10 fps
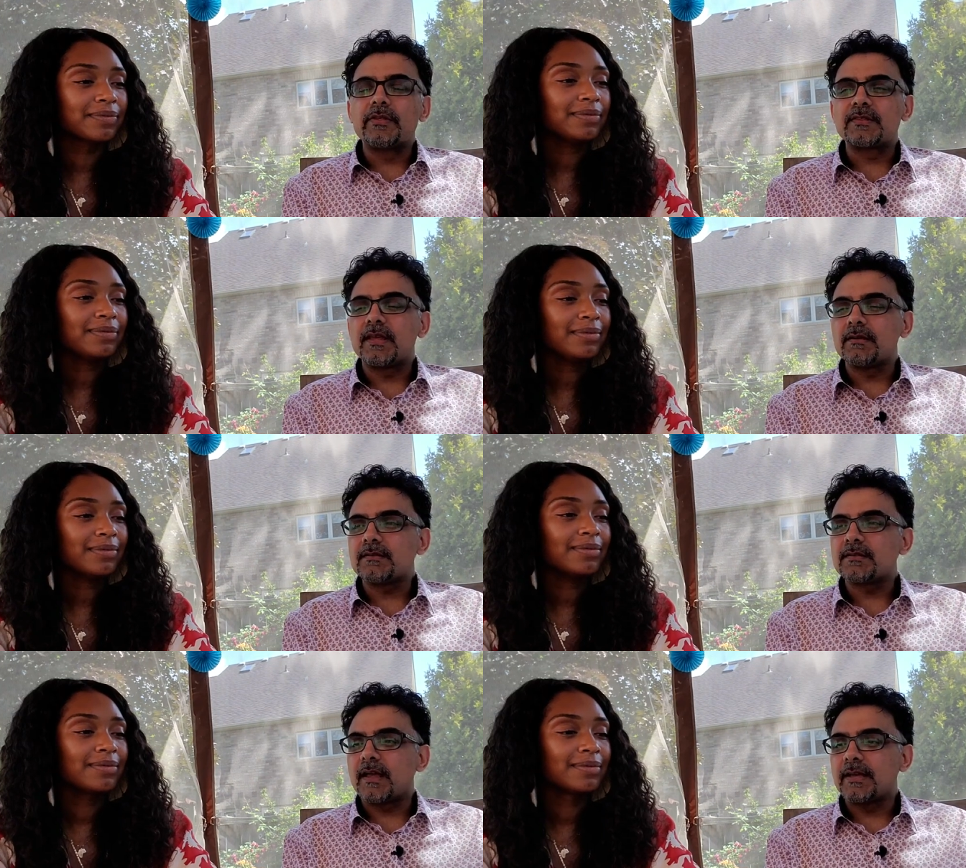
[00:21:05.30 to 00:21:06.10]

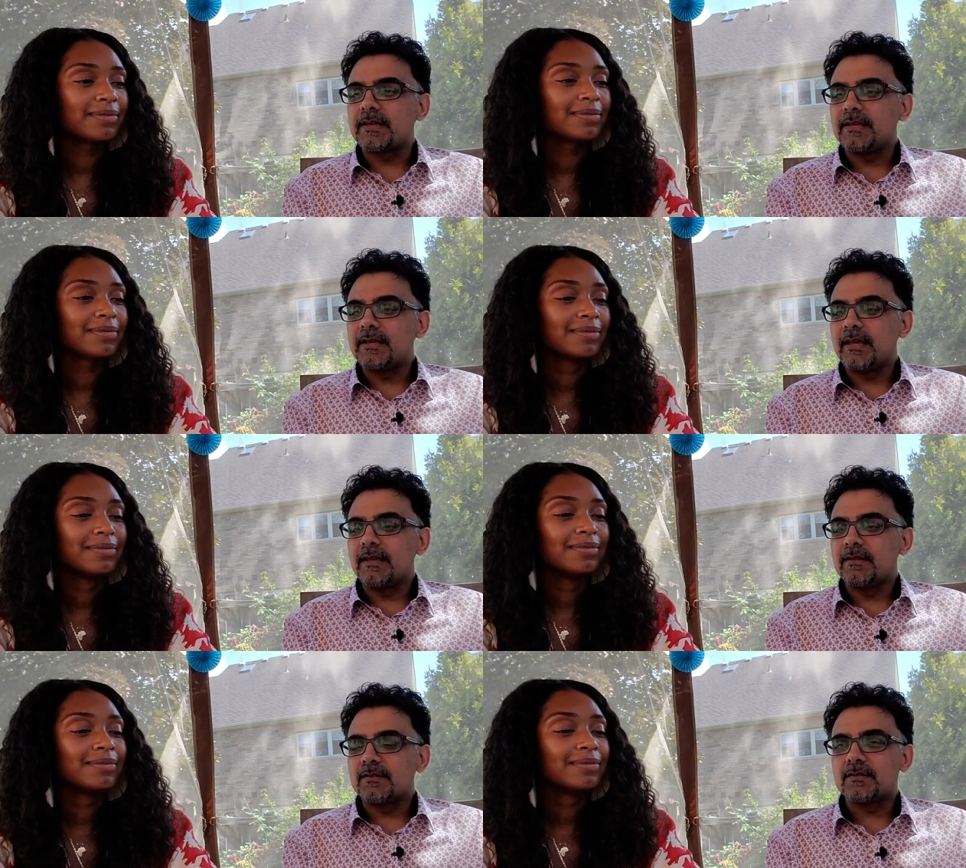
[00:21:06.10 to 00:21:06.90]
Speaker 1: sales psyche
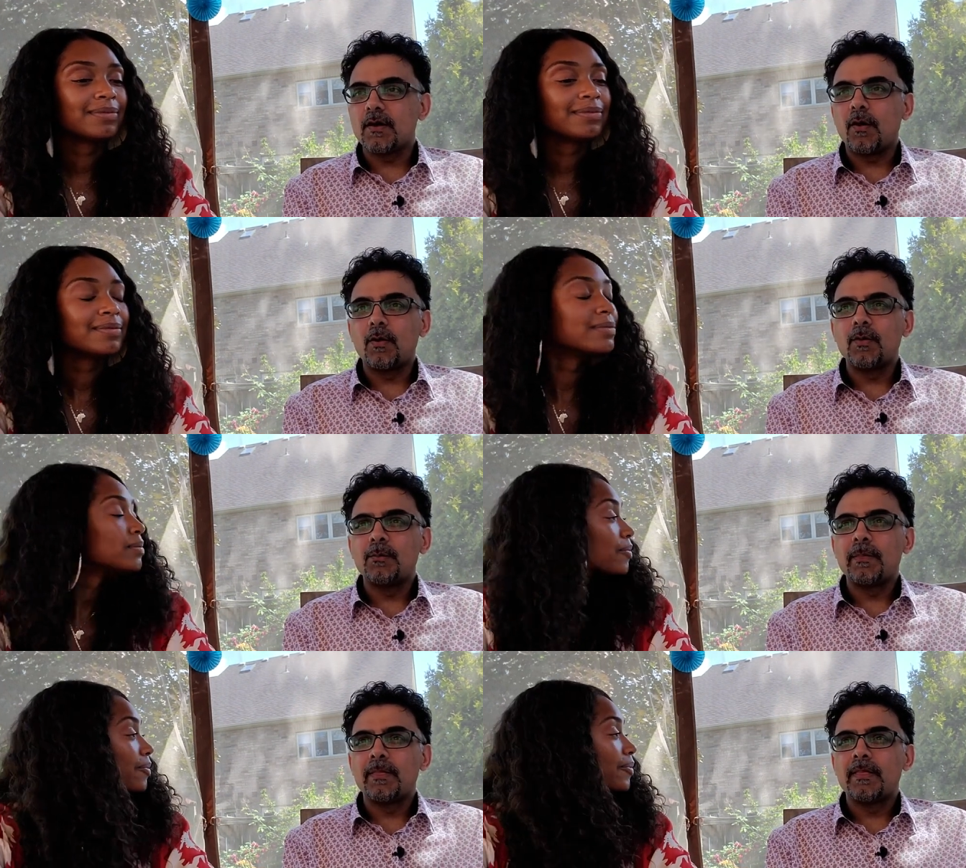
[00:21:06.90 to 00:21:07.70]
is so
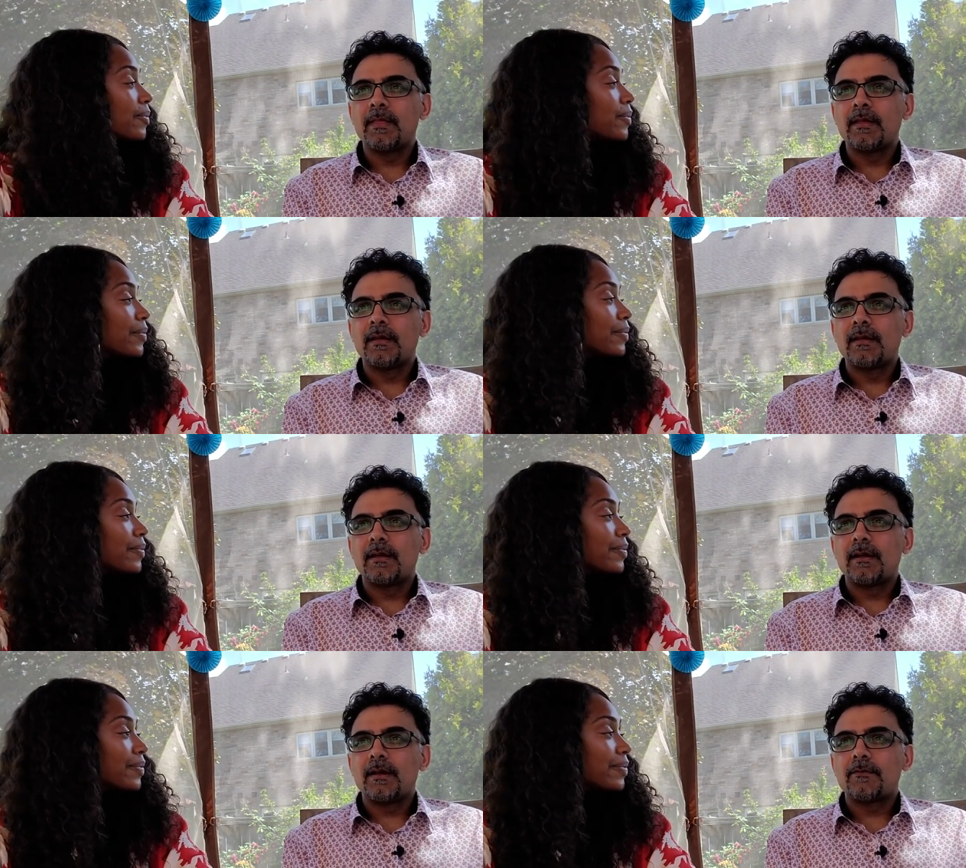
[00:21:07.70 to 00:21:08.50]

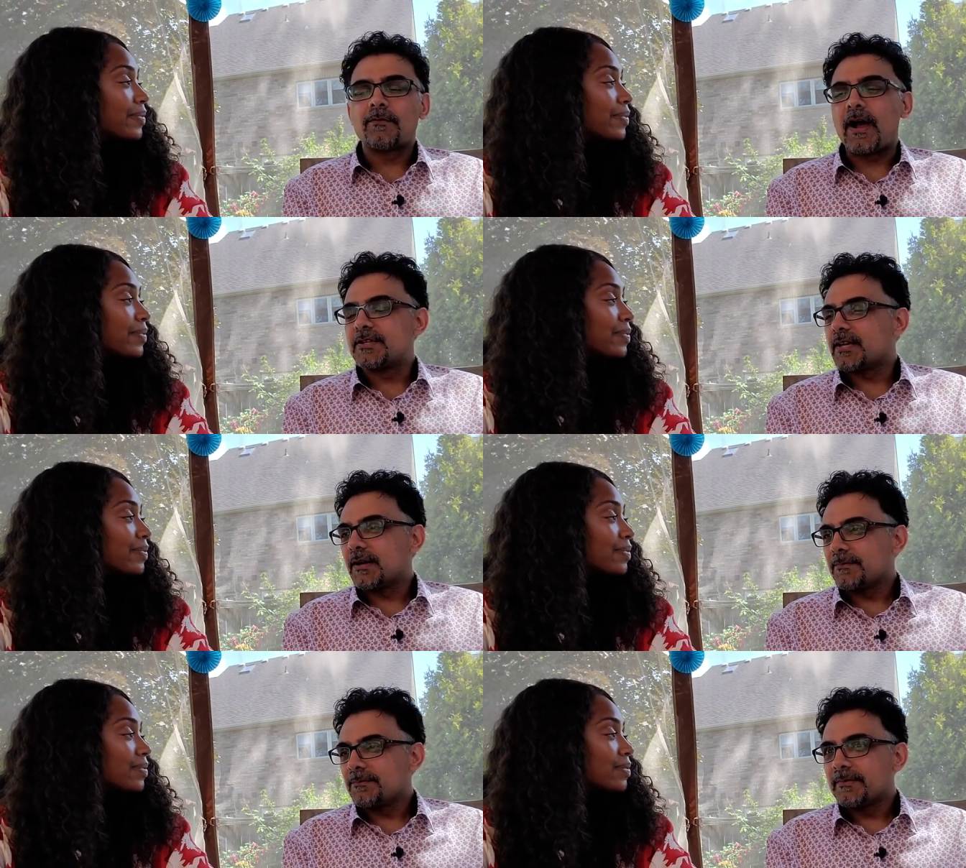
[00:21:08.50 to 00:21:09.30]

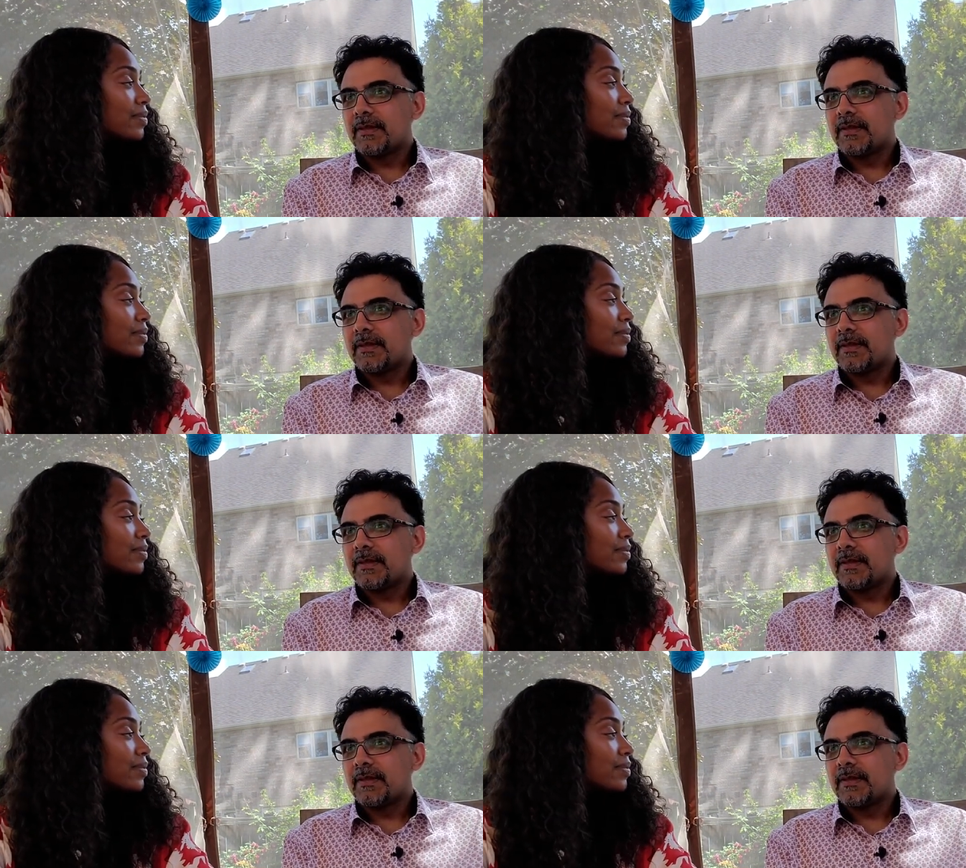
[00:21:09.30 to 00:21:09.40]
fragile.